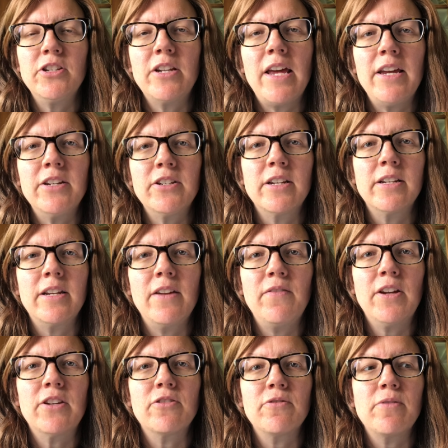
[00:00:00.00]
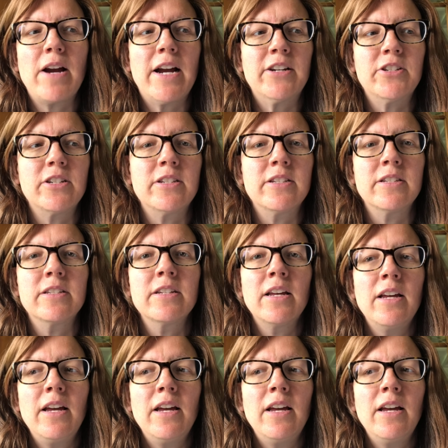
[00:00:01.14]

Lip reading: station, giving directions,